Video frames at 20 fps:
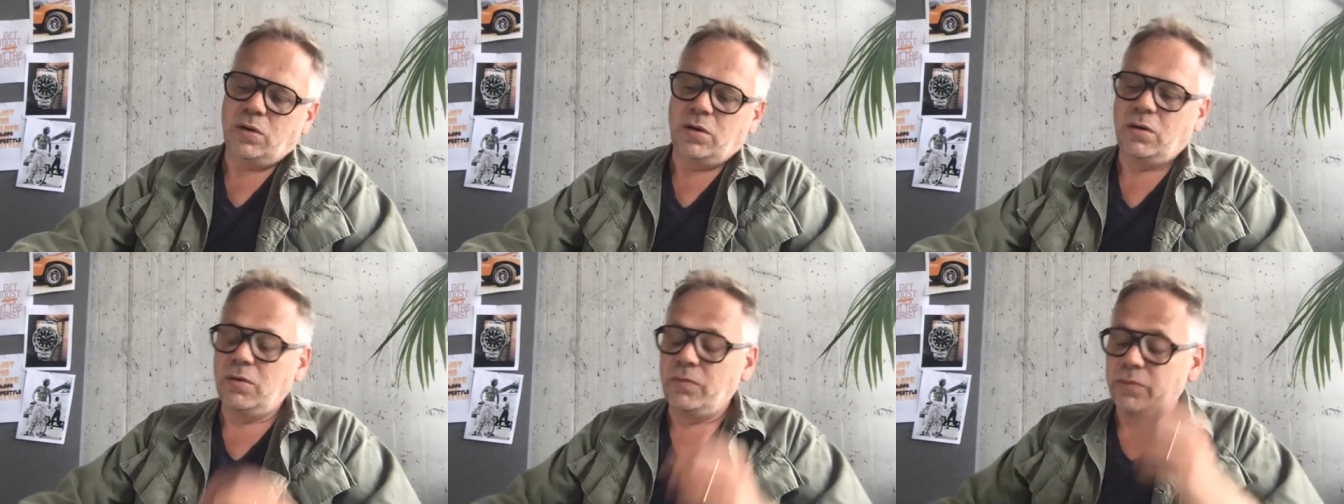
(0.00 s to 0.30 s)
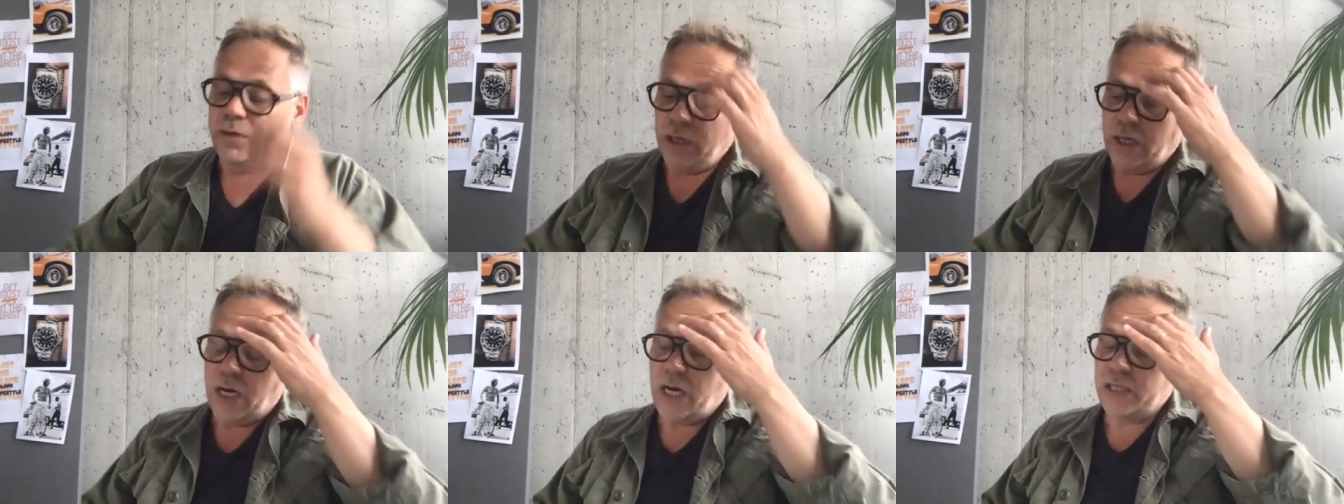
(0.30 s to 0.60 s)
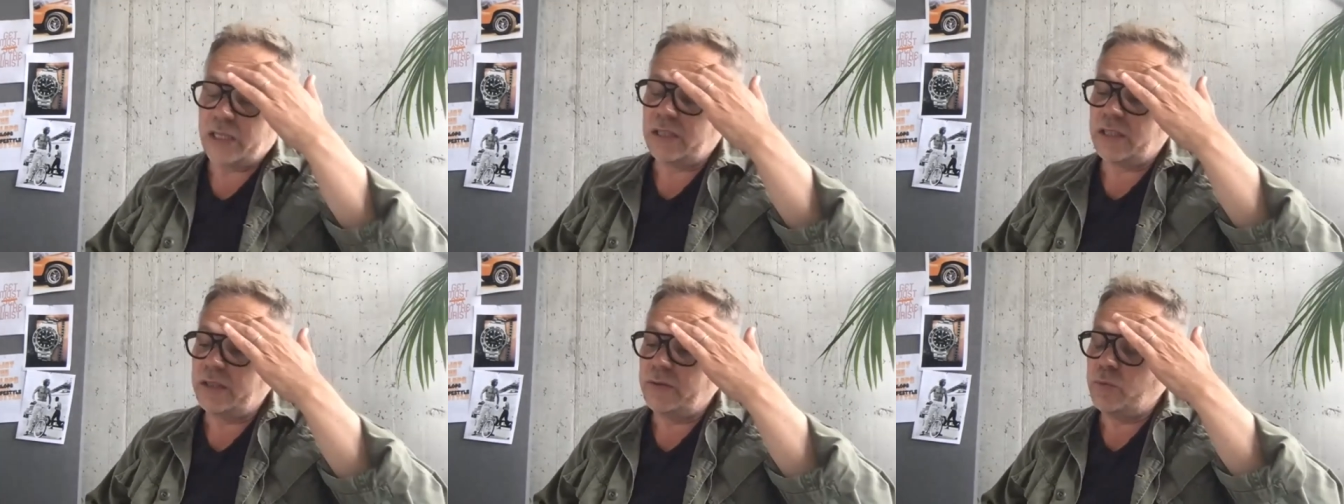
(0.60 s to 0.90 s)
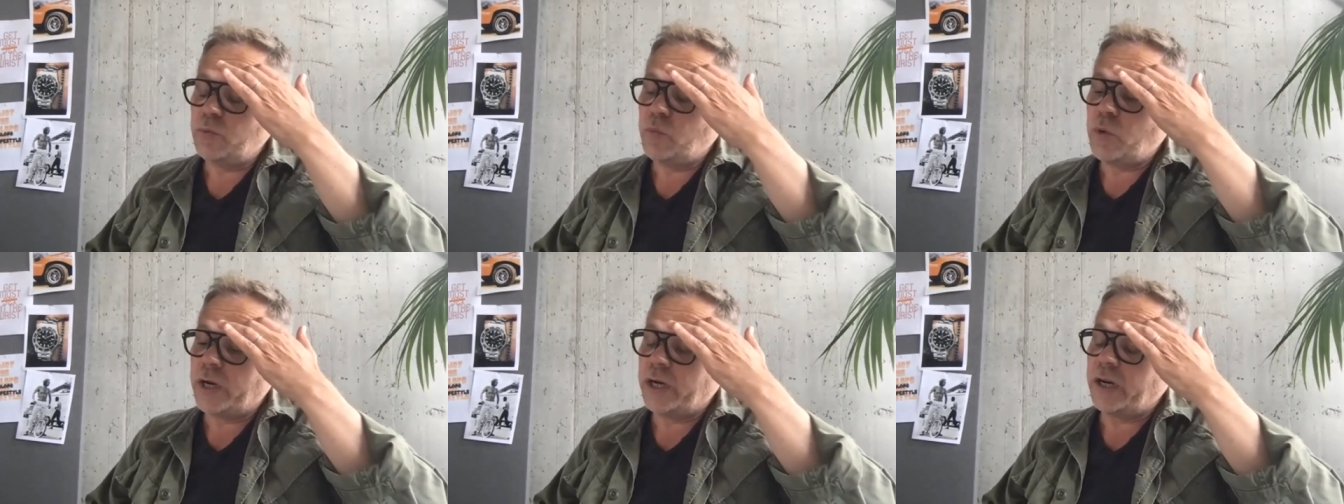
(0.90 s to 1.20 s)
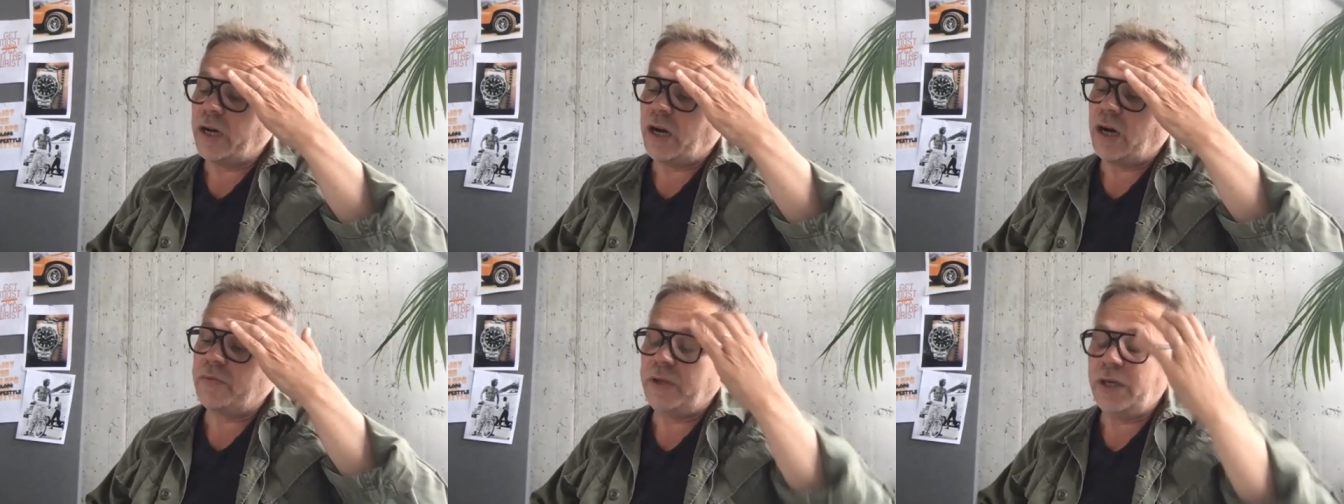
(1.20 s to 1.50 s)
over the last one and
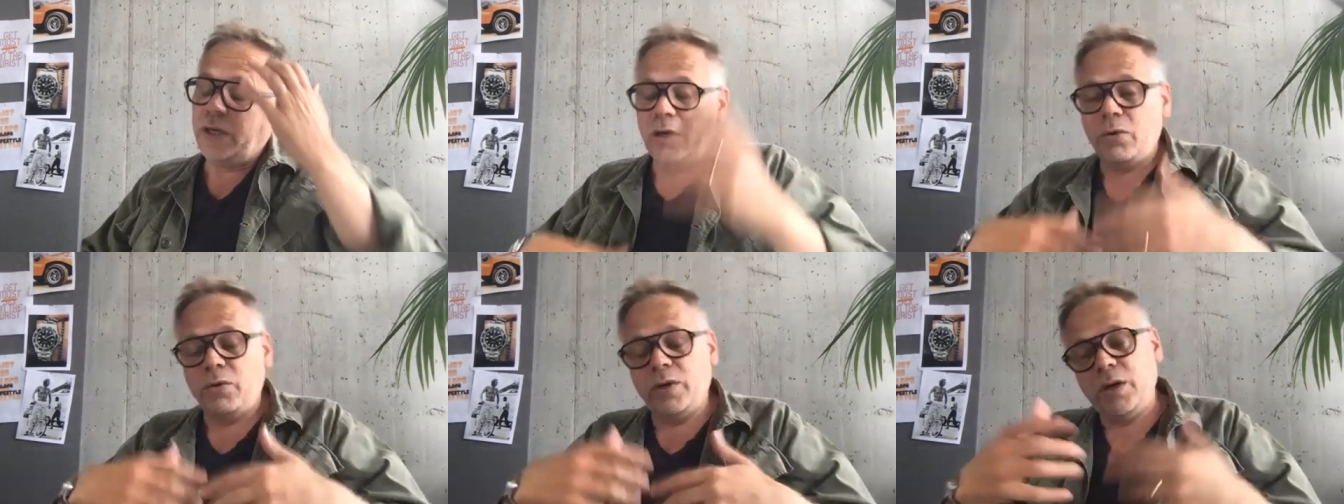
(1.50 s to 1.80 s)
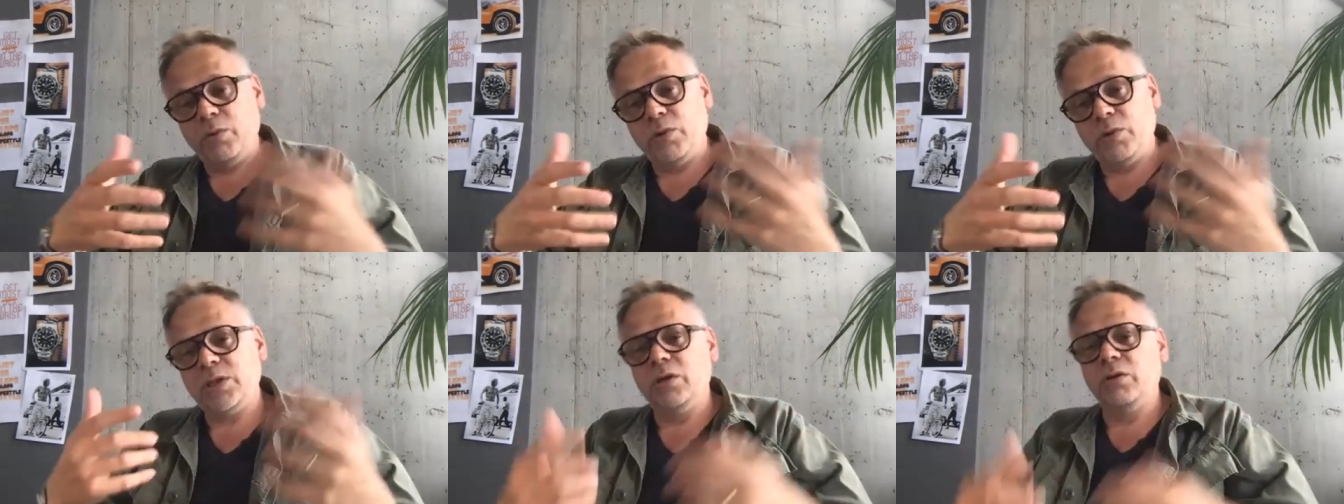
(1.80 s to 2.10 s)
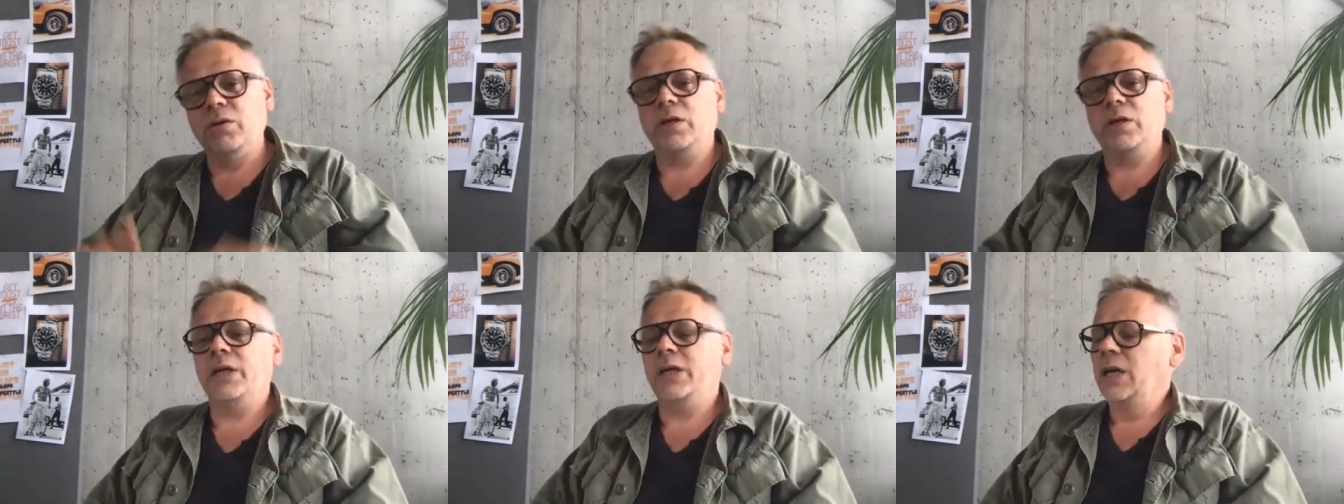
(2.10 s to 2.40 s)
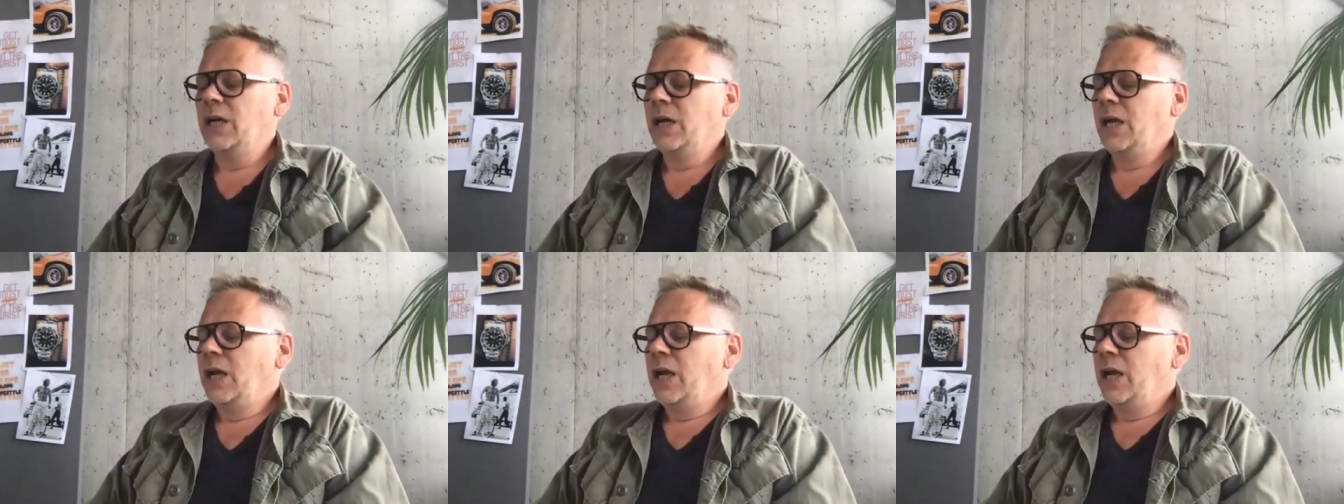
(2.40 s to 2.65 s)
a half year when I was looking,